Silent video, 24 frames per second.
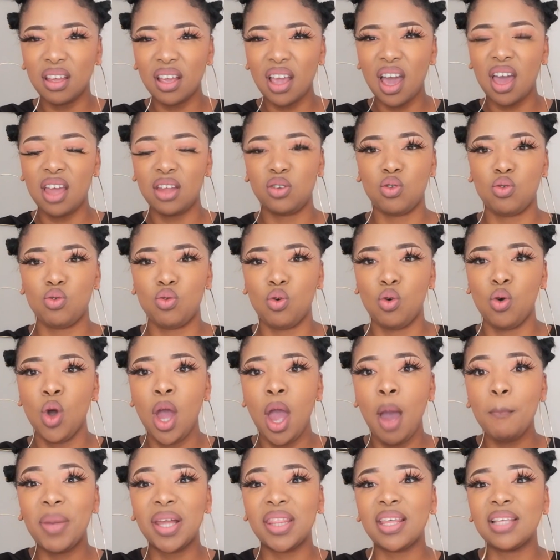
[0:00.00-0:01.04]
Yeah, I don't know,
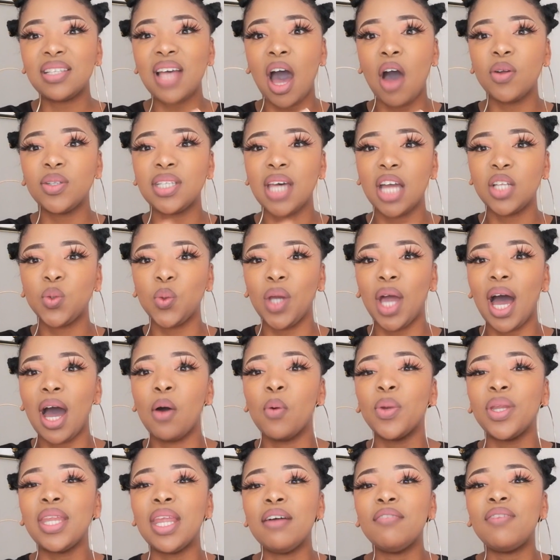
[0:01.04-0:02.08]
but that's how tight we are.
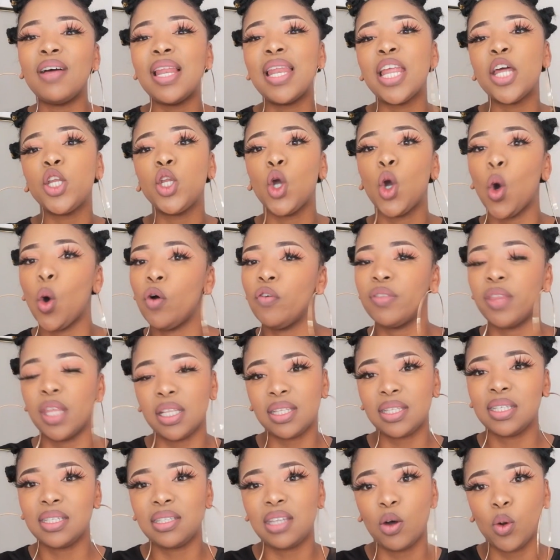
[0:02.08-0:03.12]
We never let go of
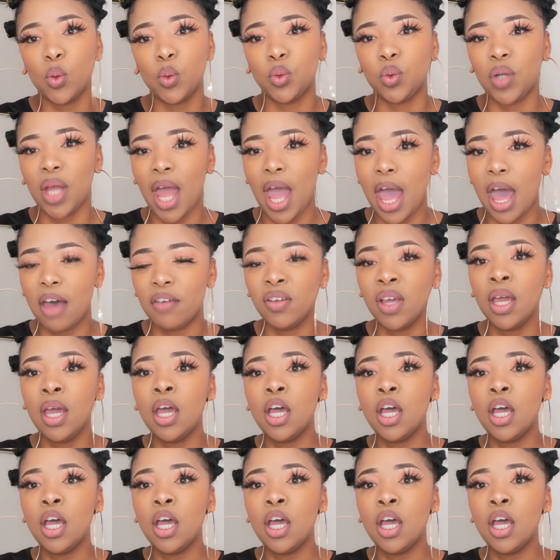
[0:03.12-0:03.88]
that sisterhood we have.